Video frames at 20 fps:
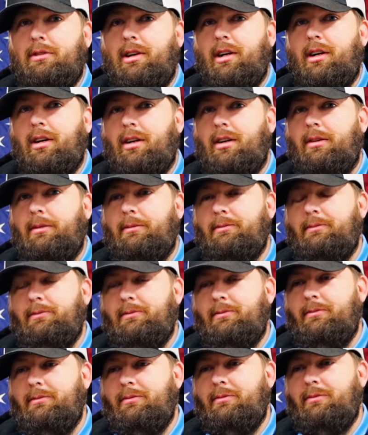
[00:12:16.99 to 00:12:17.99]
um,
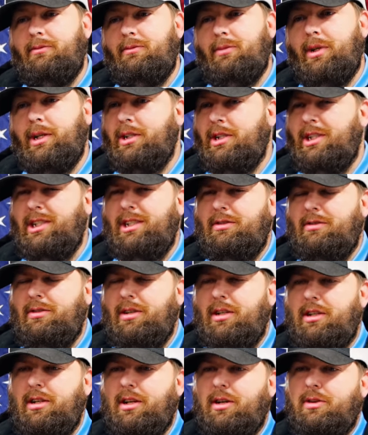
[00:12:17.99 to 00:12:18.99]
but she,
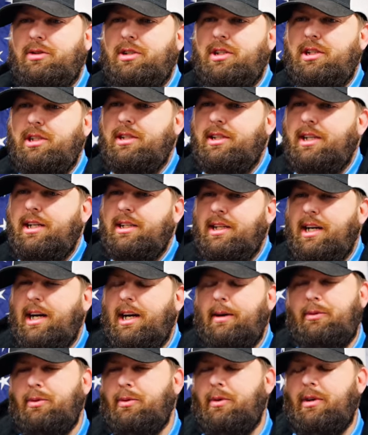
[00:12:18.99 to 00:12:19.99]
you know, she's that
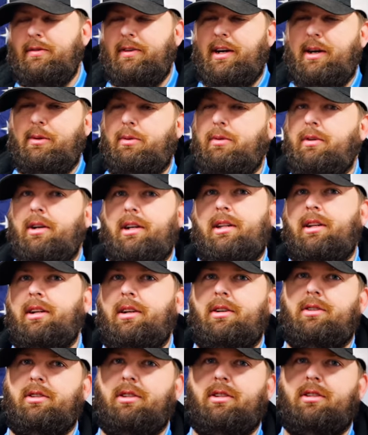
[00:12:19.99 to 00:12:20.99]
type to where if I want to eat
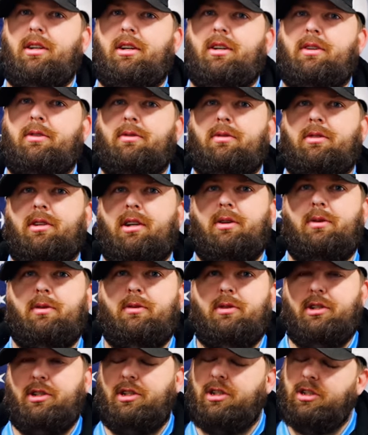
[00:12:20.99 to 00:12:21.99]
there, she's not going to go,
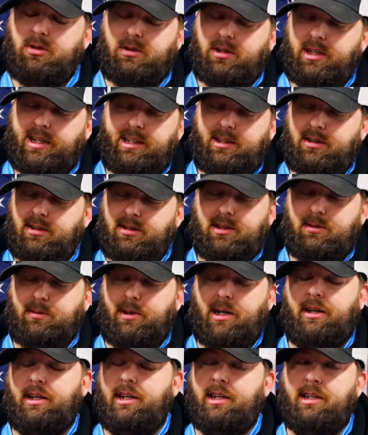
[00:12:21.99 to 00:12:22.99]
and yeah. she'll eat just
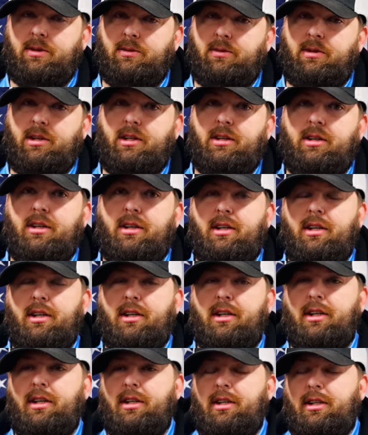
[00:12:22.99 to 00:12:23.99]
about anywhere.
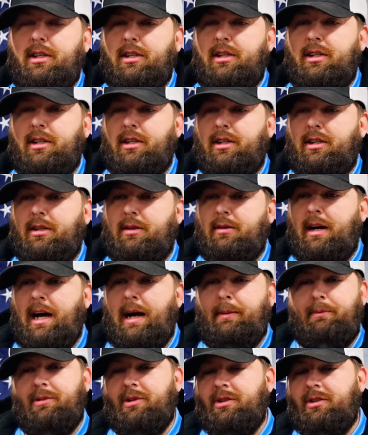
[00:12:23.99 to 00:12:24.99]
Uh,
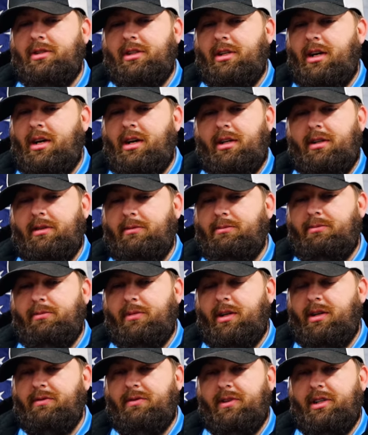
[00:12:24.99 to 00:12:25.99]
I'm just not a,
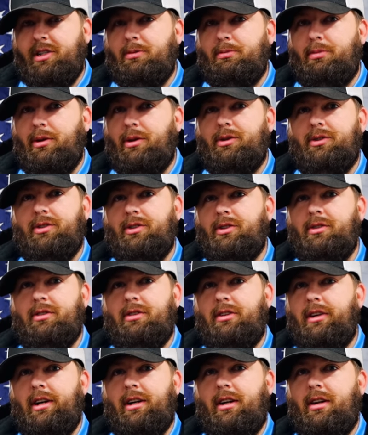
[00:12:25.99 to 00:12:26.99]
a fish person
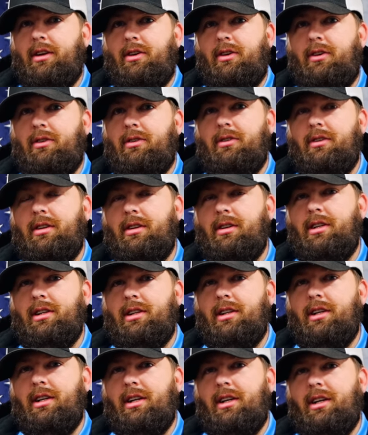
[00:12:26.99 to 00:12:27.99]
at all. I
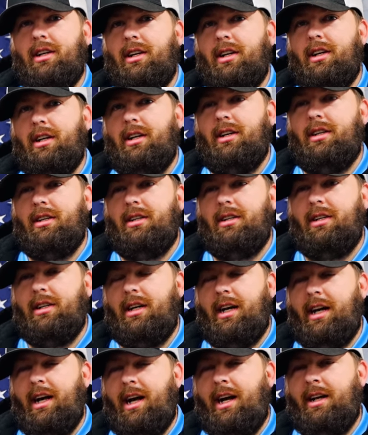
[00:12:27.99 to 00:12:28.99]
love it.
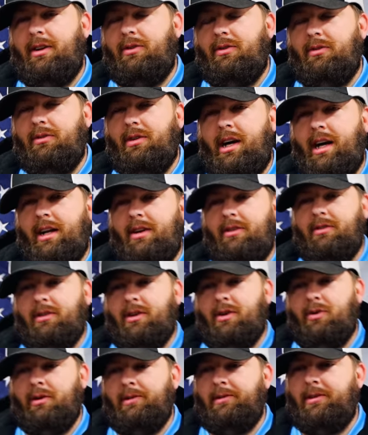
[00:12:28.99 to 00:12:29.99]
I don't, I don't
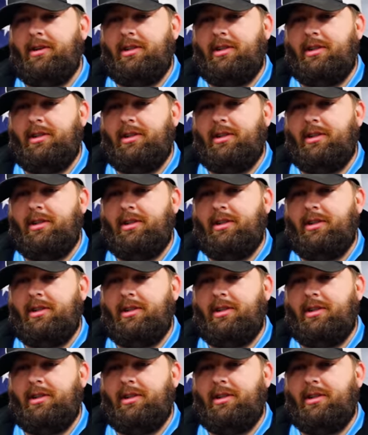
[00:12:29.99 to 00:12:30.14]
know. We've